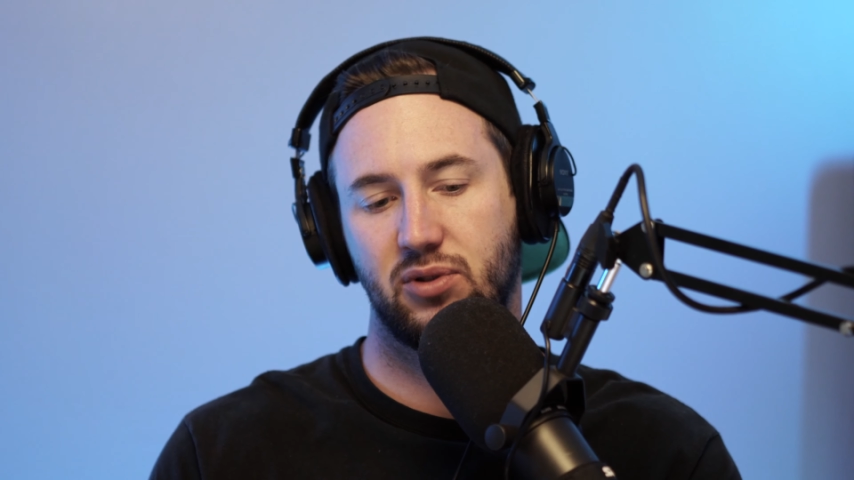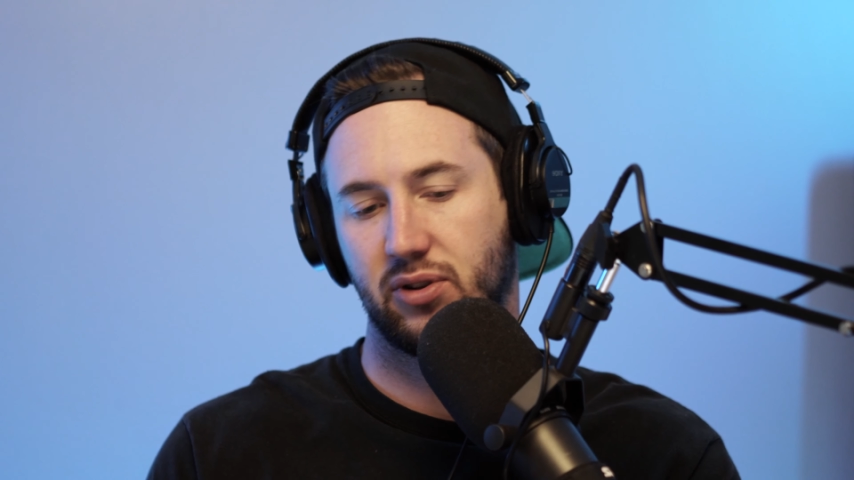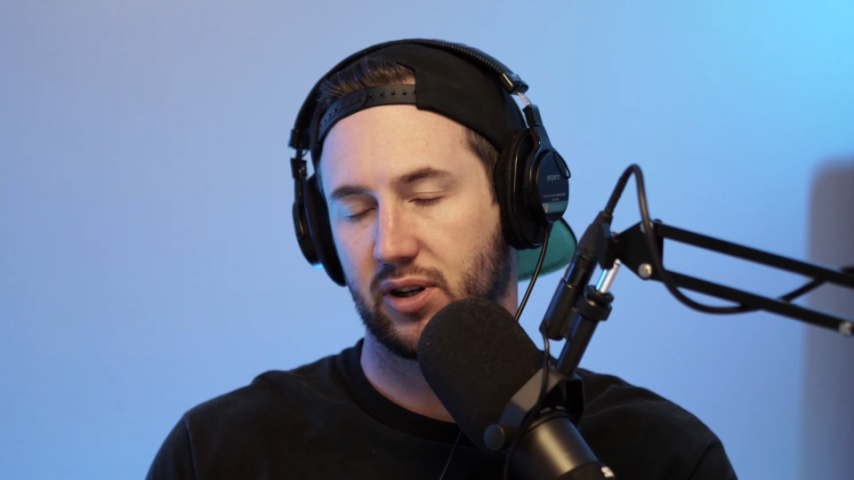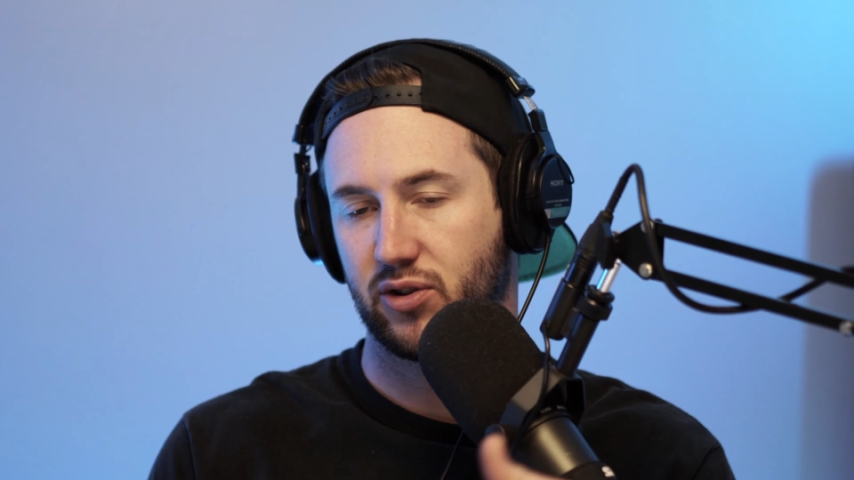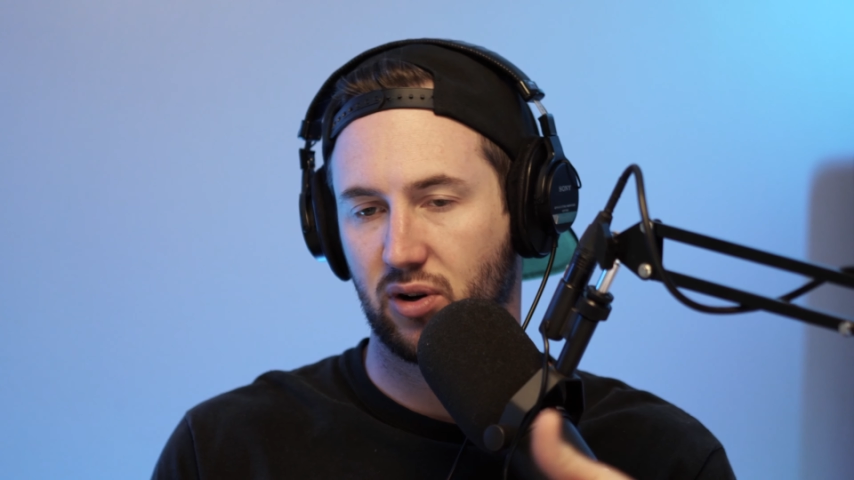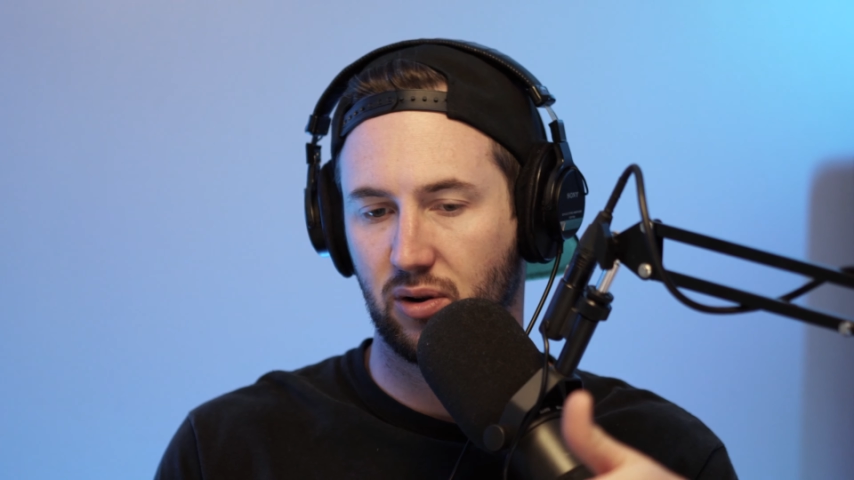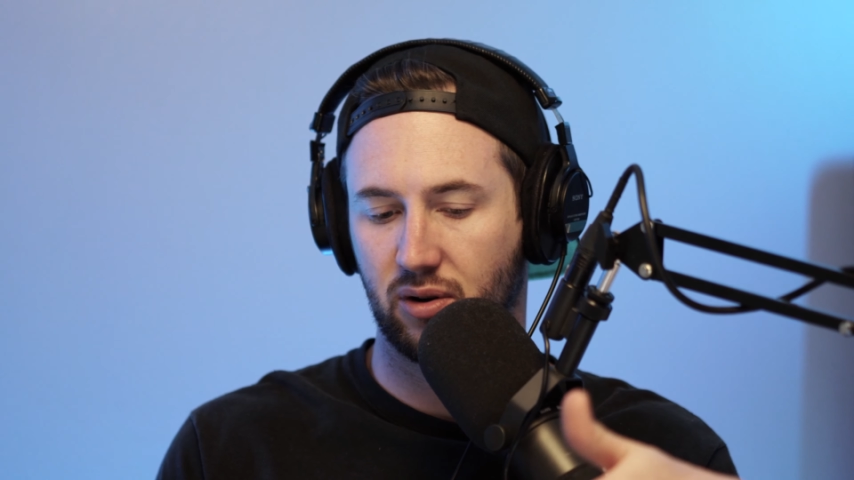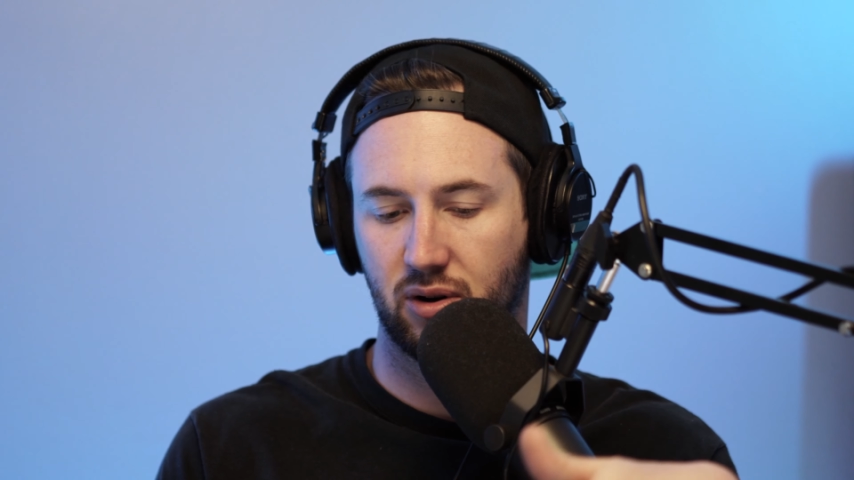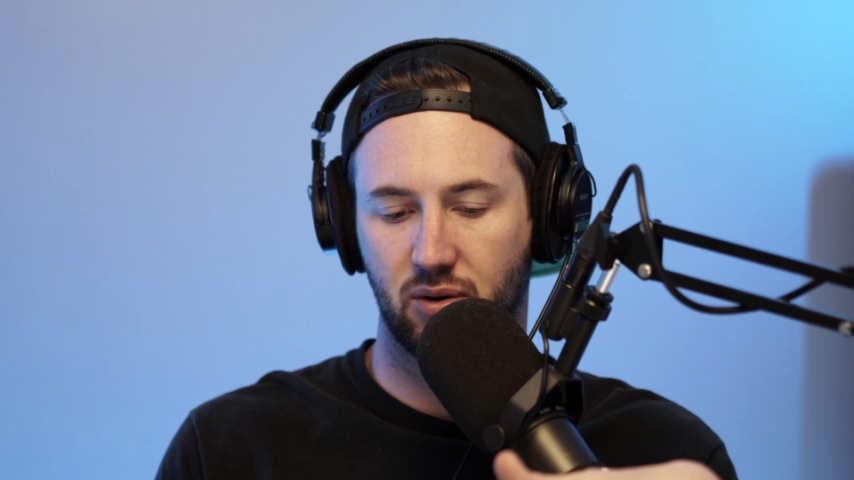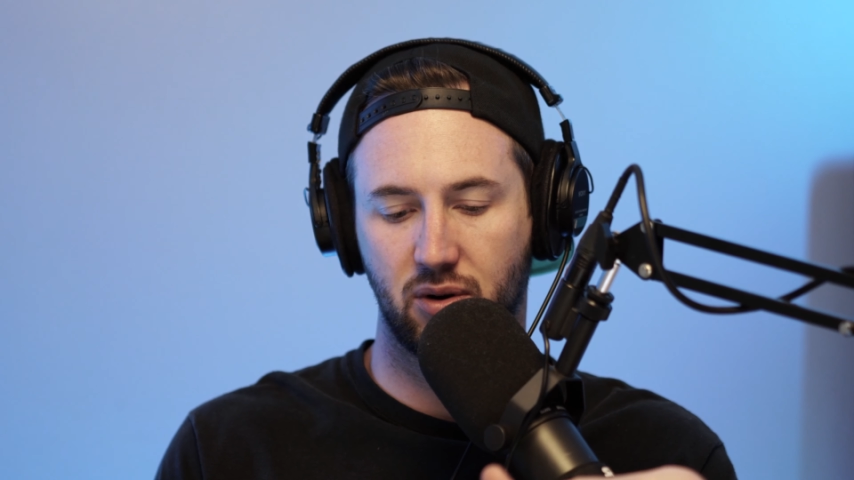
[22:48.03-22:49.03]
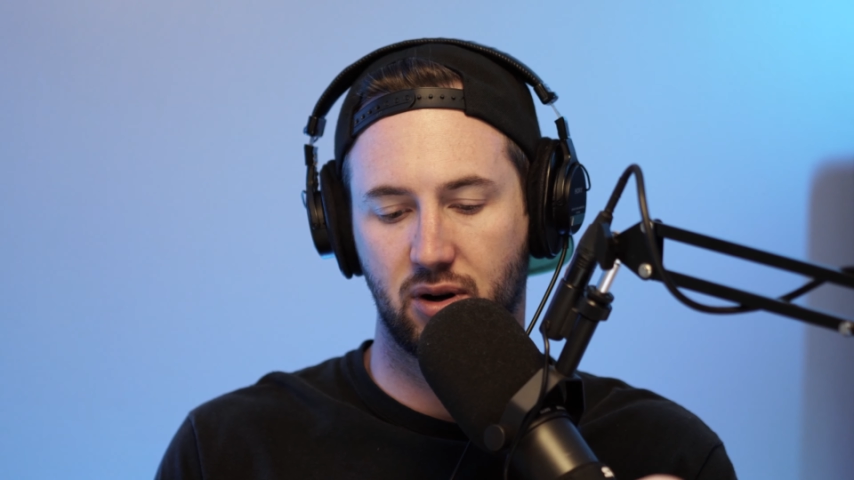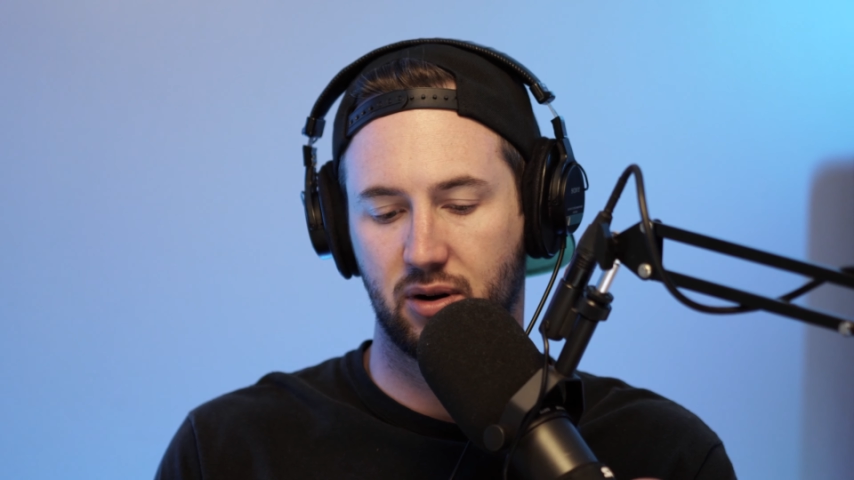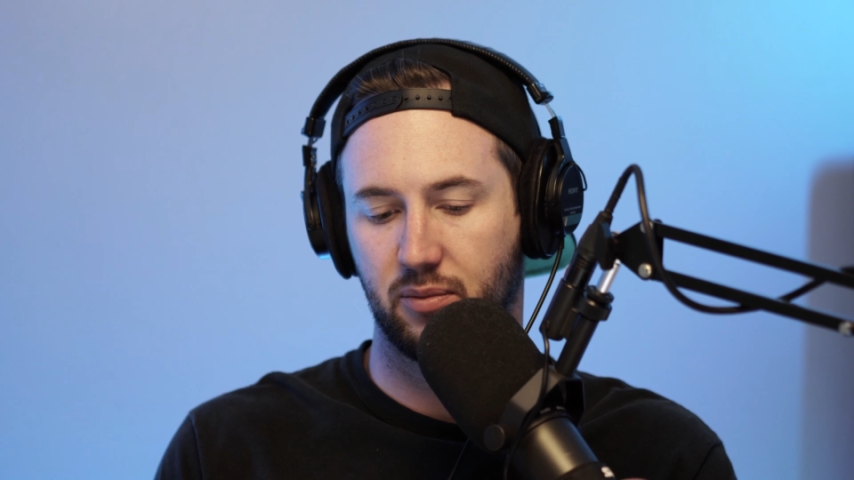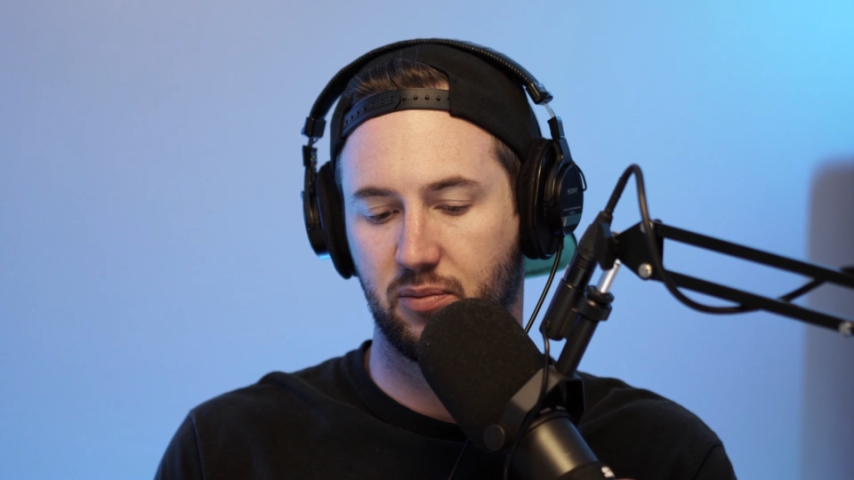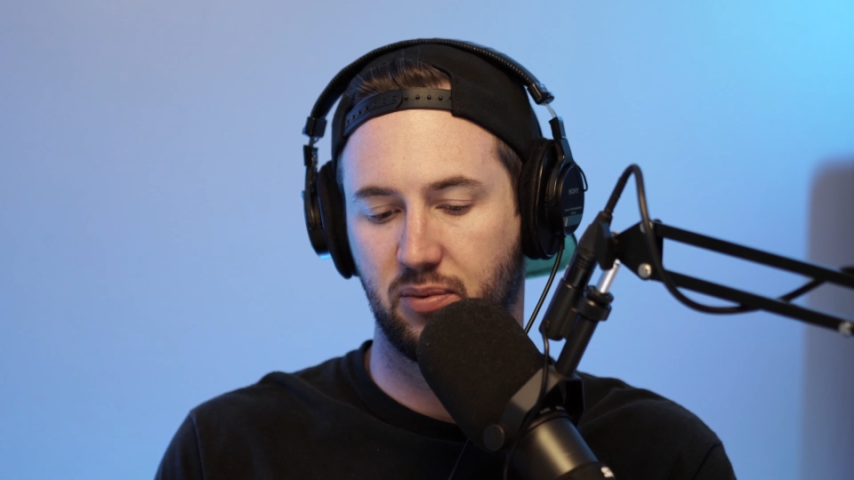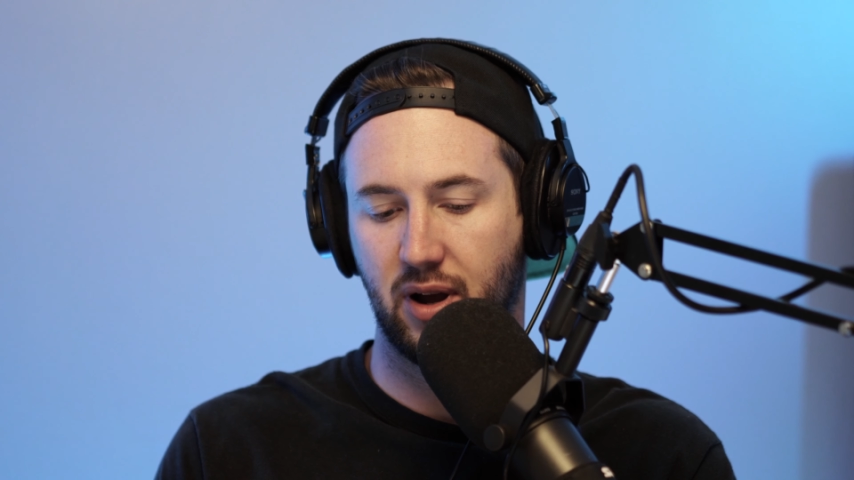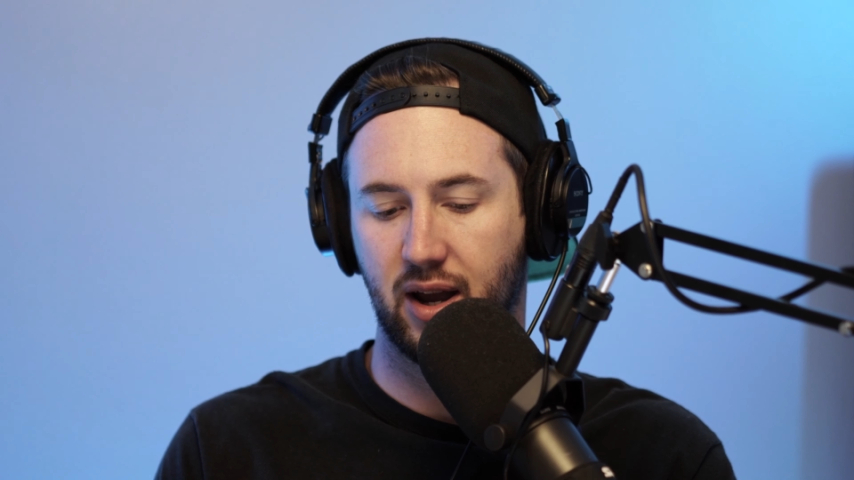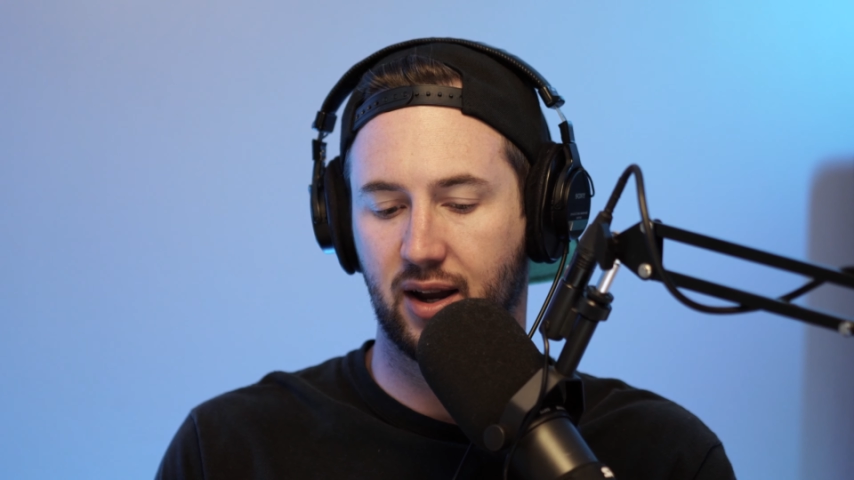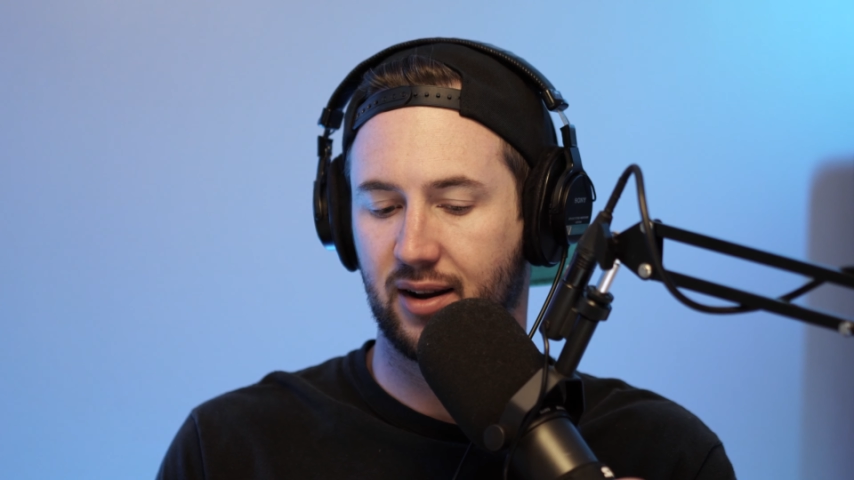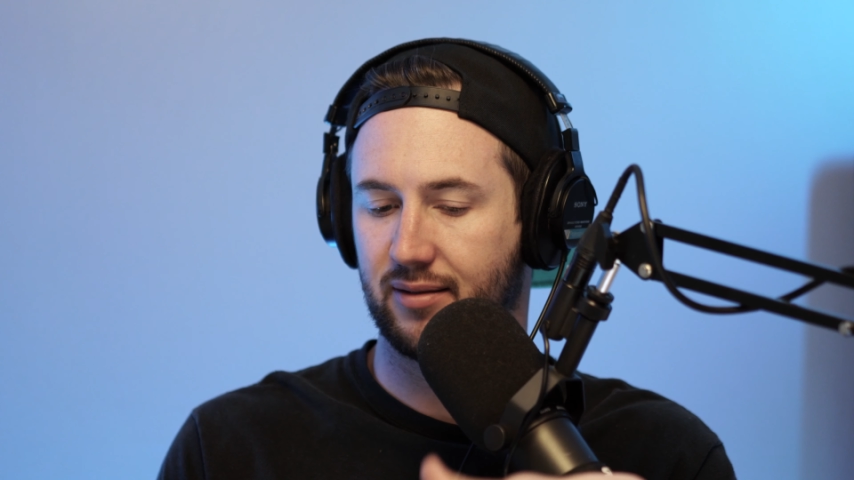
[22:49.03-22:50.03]
with a controller or
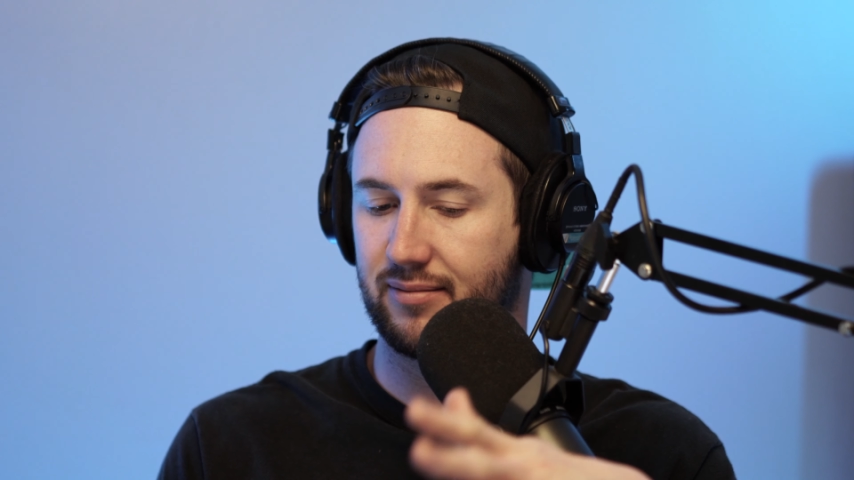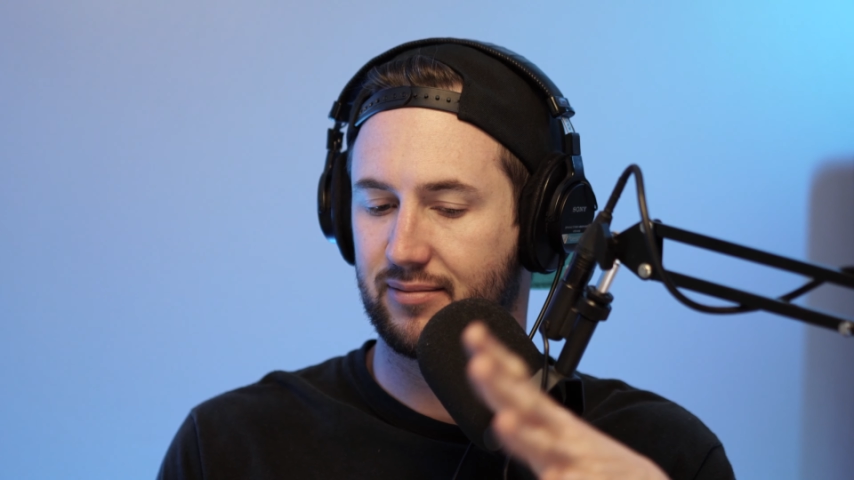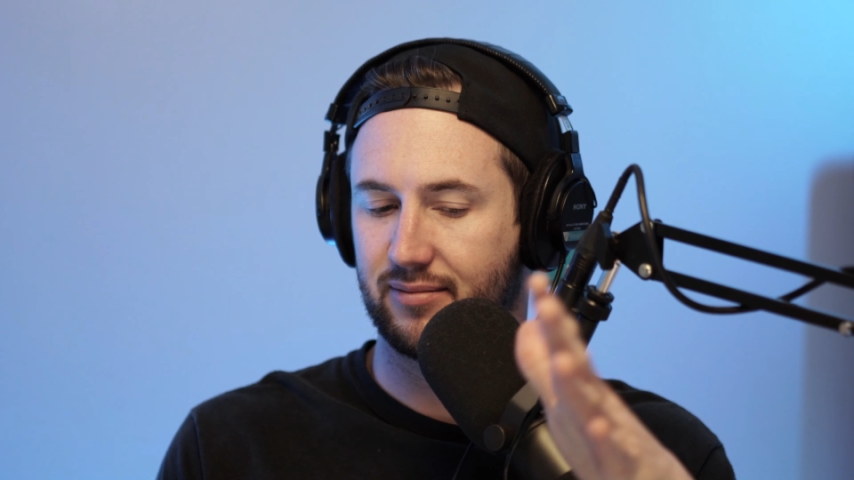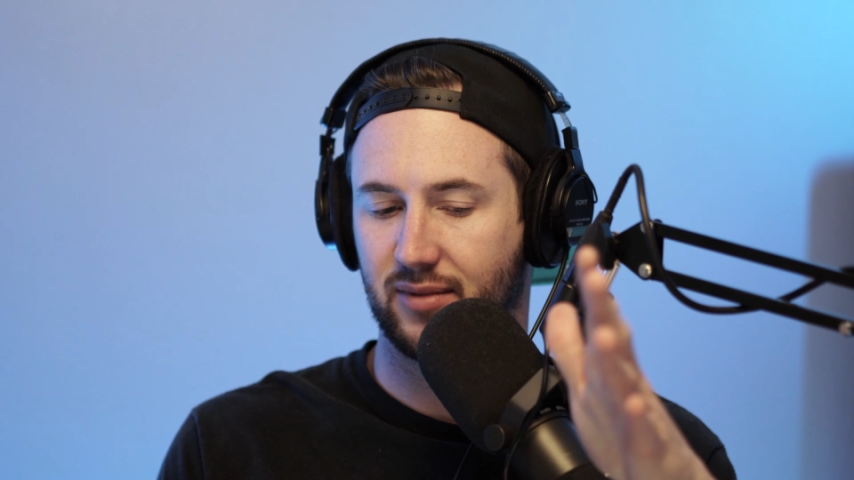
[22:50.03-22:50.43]
playing